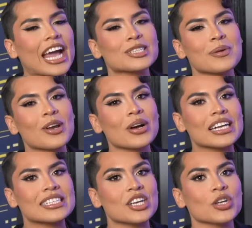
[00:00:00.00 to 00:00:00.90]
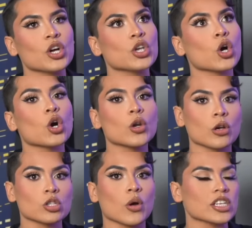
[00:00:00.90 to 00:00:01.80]
Espero que sí. You know, yo
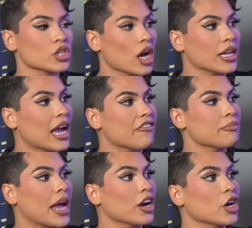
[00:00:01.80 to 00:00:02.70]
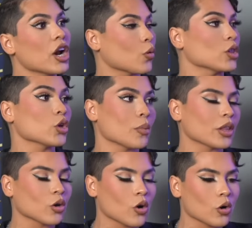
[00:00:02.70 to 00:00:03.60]
conozco a Shawty. I've met her. Cuando yo
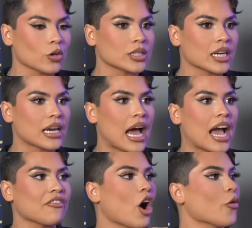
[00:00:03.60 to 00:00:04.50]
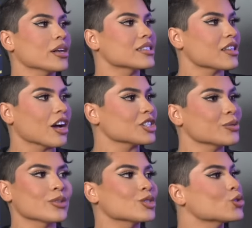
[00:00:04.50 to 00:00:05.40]
me tocó conocerla, I've always thought
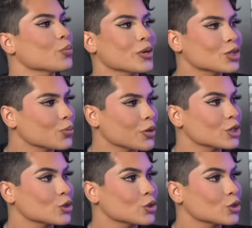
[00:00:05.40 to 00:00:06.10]
she was super, super